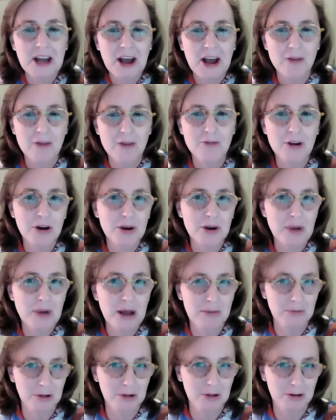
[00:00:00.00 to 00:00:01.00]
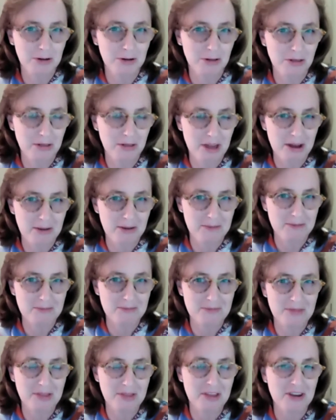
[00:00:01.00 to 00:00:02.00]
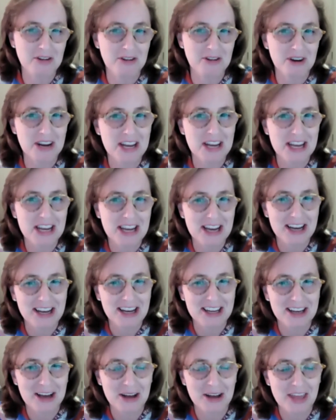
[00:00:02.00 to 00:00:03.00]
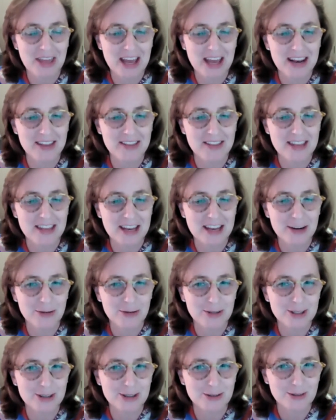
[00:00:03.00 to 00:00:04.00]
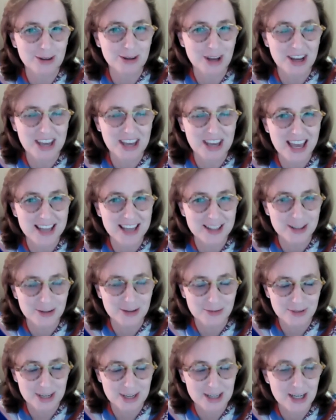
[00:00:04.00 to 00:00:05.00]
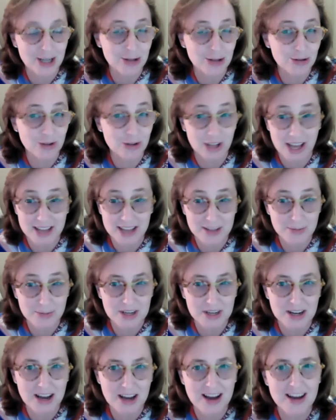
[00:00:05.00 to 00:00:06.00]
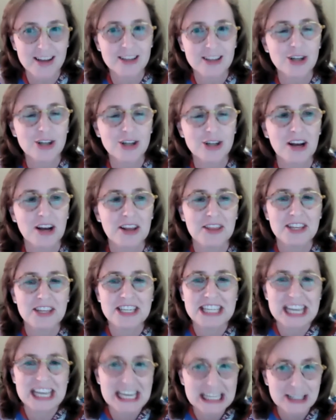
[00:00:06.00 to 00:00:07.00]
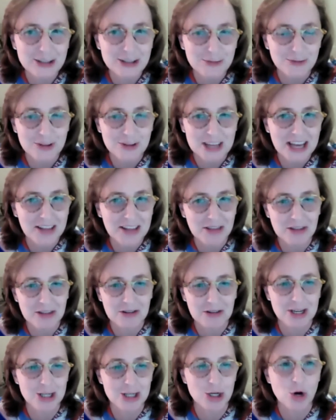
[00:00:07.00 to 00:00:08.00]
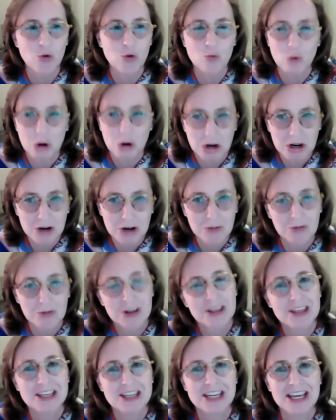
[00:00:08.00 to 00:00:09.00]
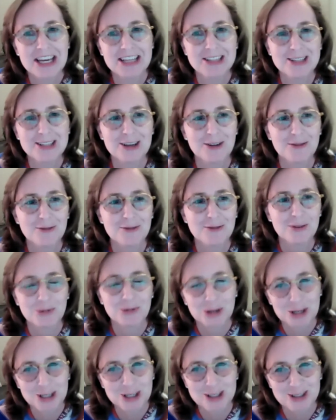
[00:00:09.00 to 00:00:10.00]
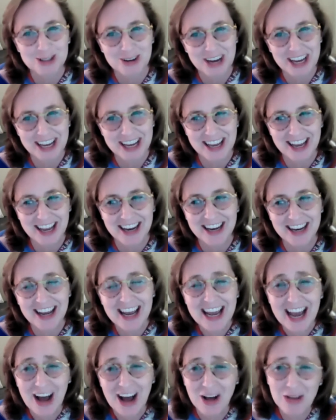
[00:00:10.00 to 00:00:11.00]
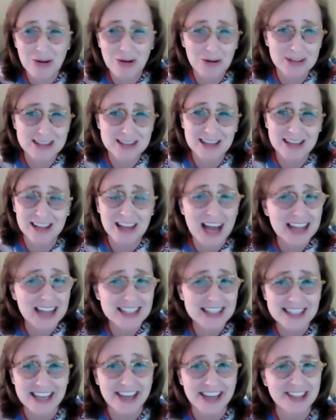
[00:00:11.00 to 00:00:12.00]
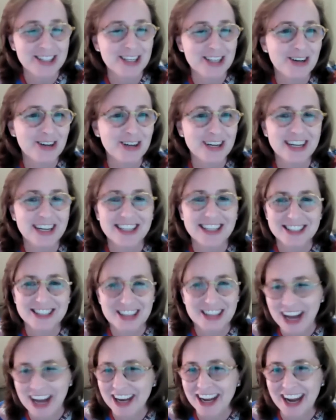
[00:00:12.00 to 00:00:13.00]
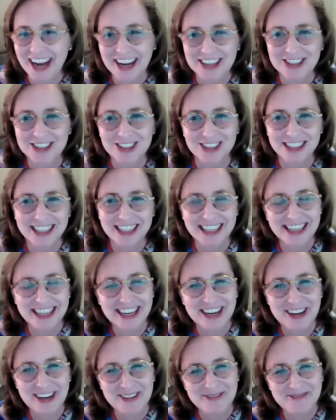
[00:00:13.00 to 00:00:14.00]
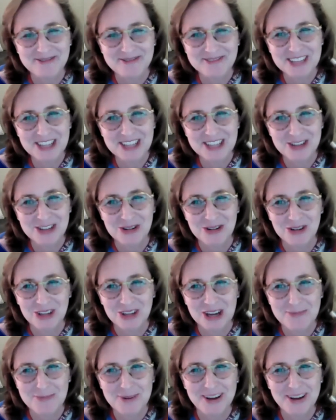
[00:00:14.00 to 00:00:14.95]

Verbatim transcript: a very popular um, theory uh, uh, that that it was a, a case of industrial espionage. Uh, the dates for that theory don't work with the dates of the book, so I can, although it's a lot sexier, it's not actually um, doesn't hold up.